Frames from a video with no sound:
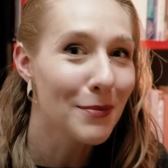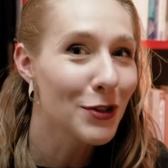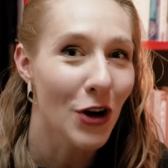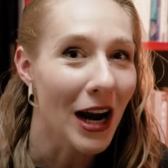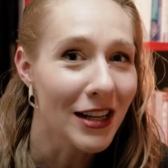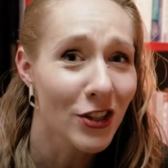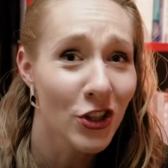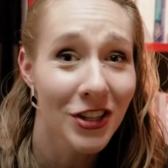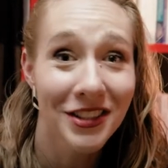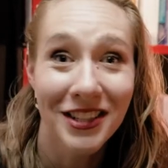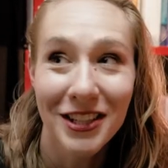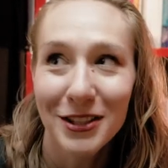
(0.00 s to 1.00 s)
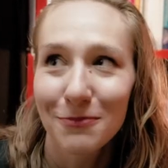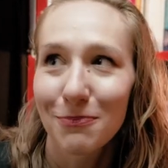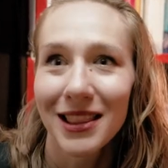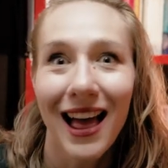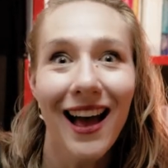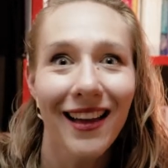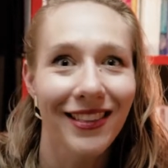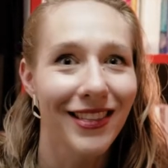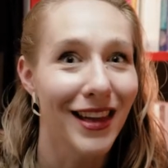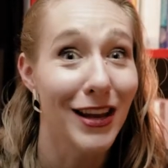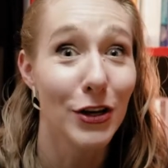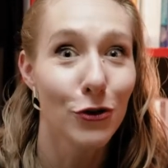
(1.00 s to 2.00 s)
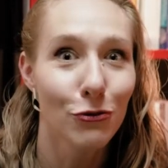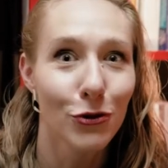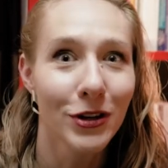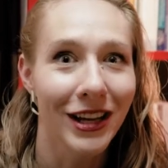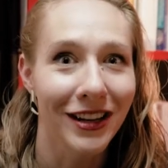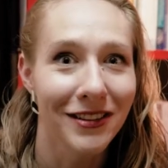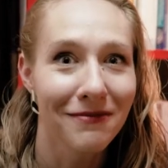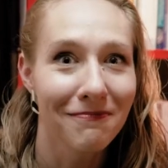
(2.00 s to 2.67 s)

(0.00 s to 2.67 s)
strategies as Plath and Neruda.